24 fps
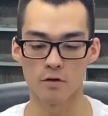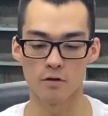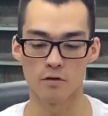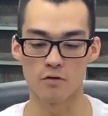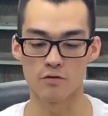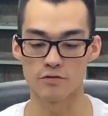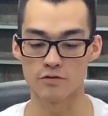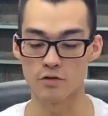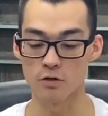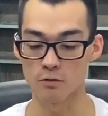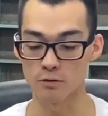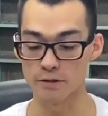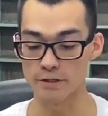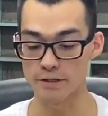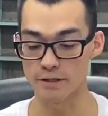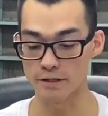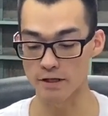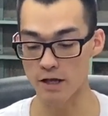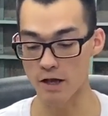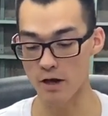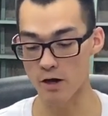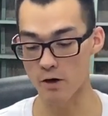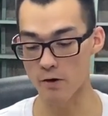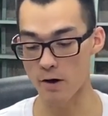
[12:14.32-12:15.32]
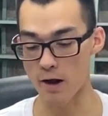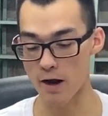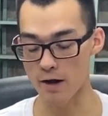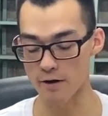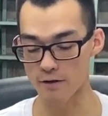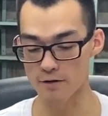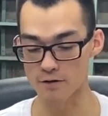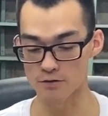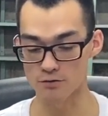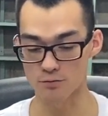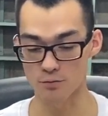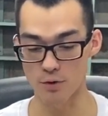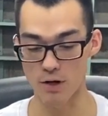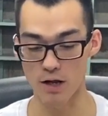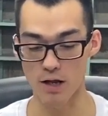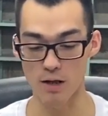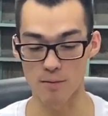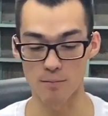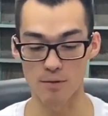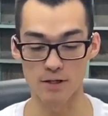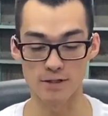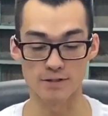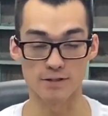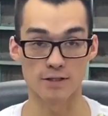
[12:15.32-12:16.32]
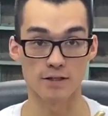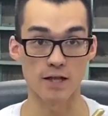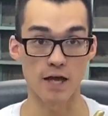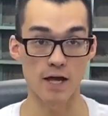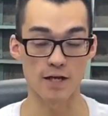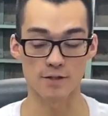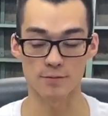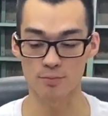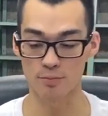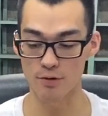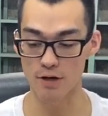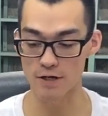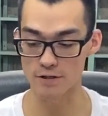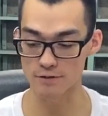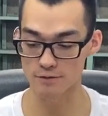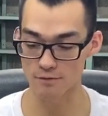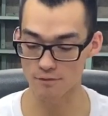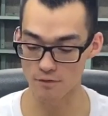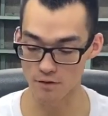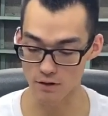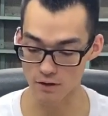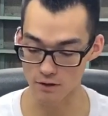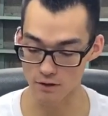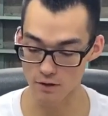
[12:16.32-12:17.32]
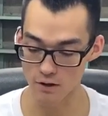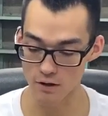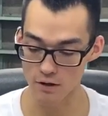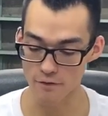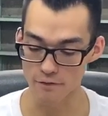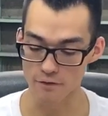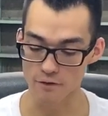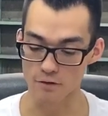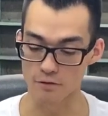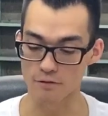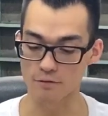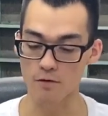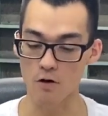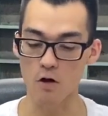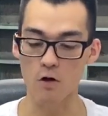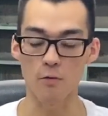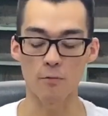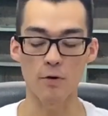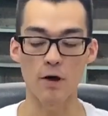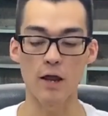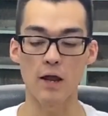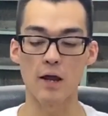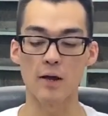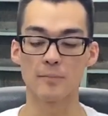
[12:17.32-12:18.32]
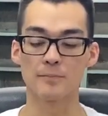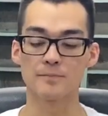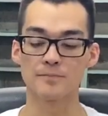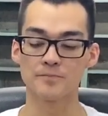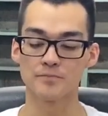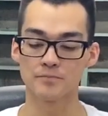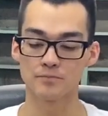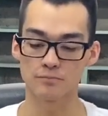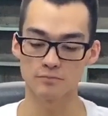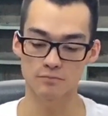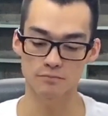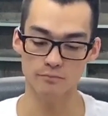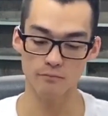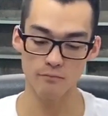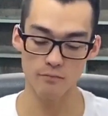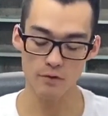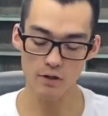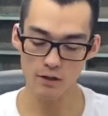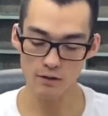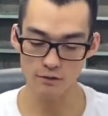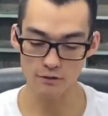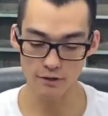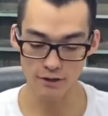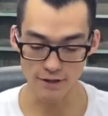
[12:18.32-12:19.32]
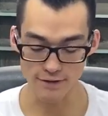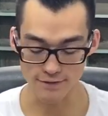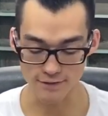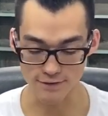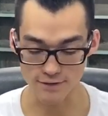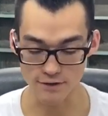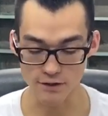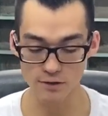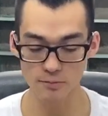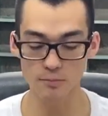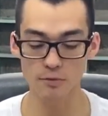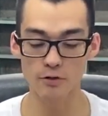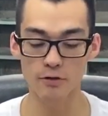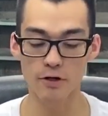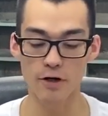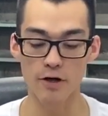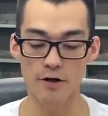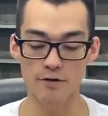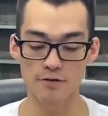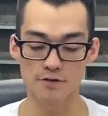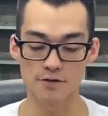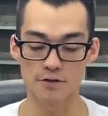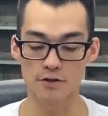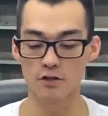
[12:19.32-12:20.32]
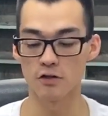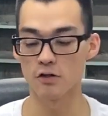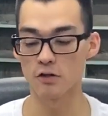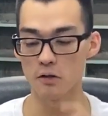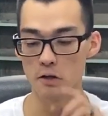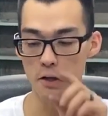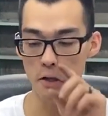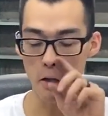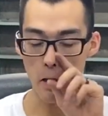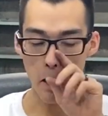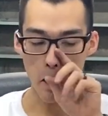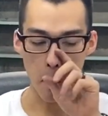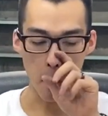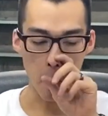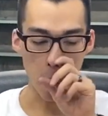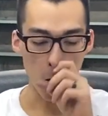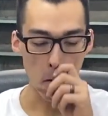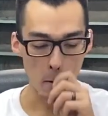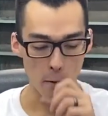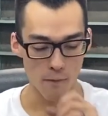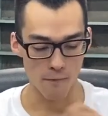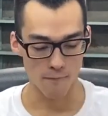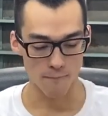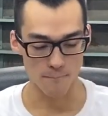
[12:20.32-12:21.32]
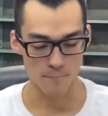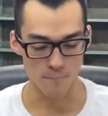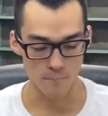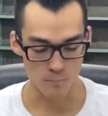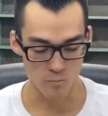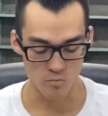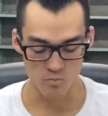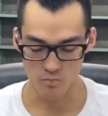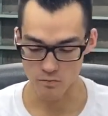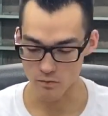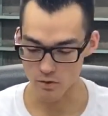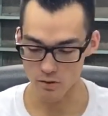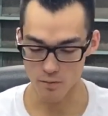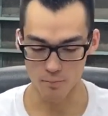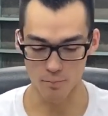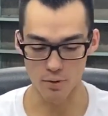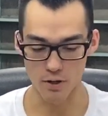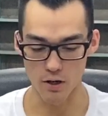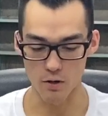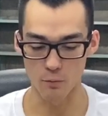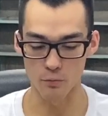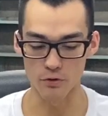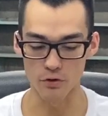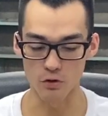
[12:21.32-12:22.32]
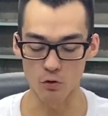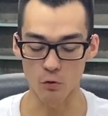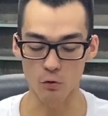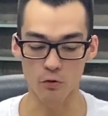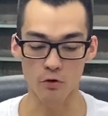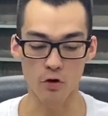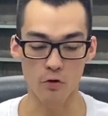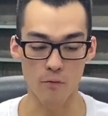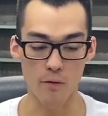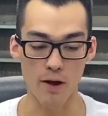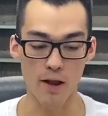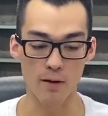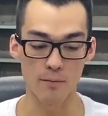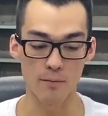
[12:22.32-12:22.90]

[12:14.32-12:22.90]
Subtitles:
There's no leaking air out of this ram. It is a nice press fit. The default ram gets a similar air seal, but when you order